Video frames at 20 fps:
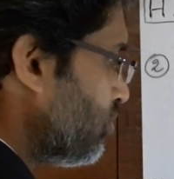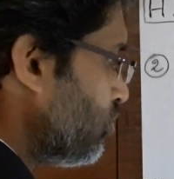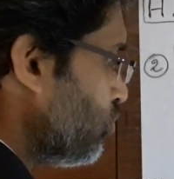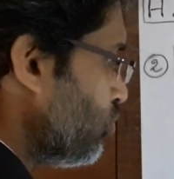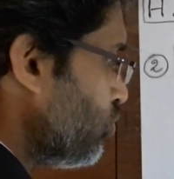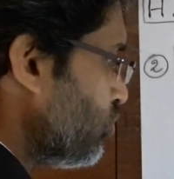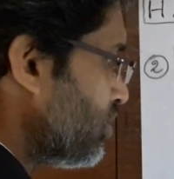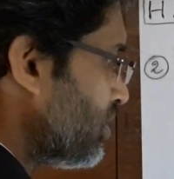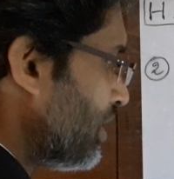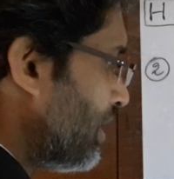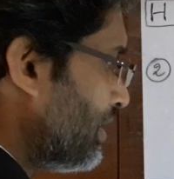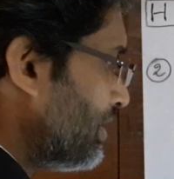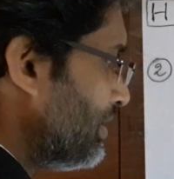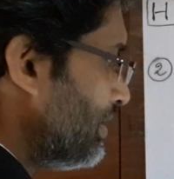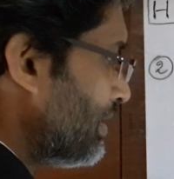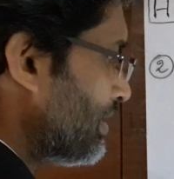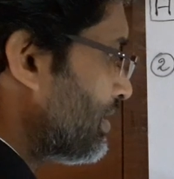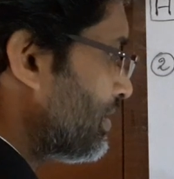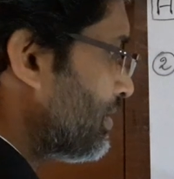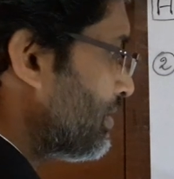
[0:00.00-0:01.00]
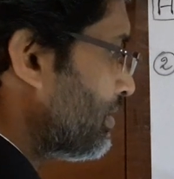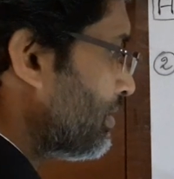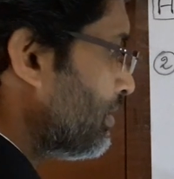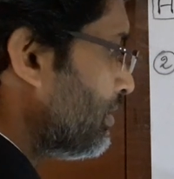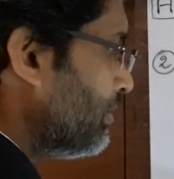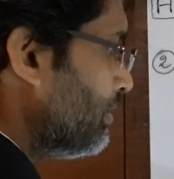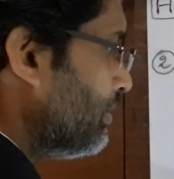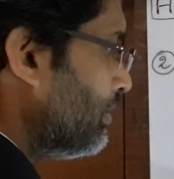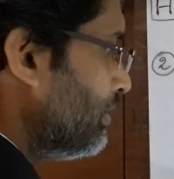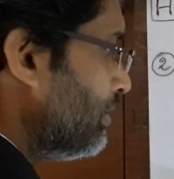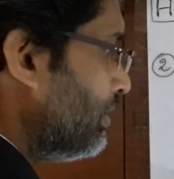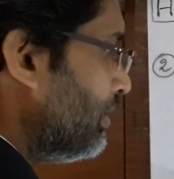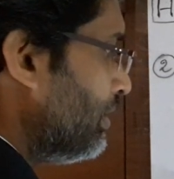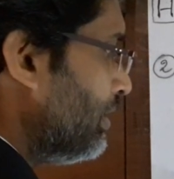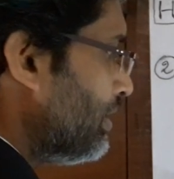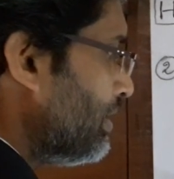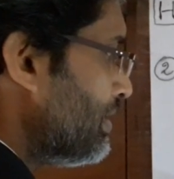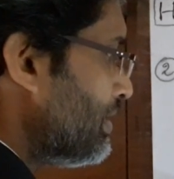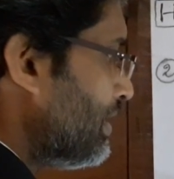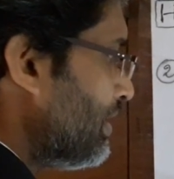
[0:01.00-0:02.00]
two charges,
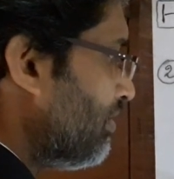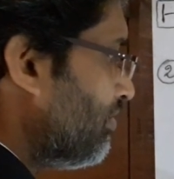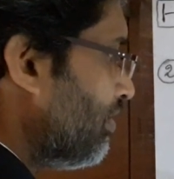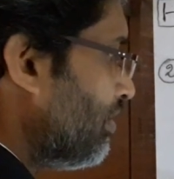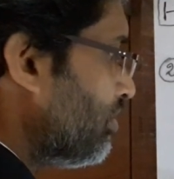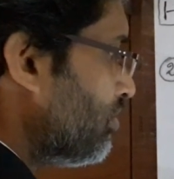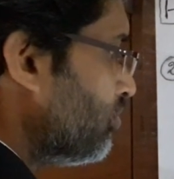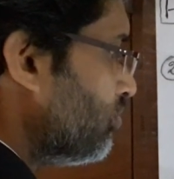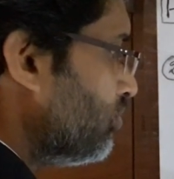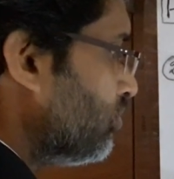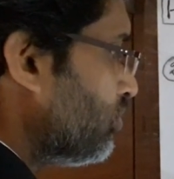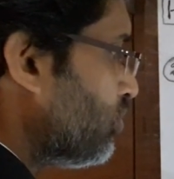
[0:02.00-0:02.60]
it is equal to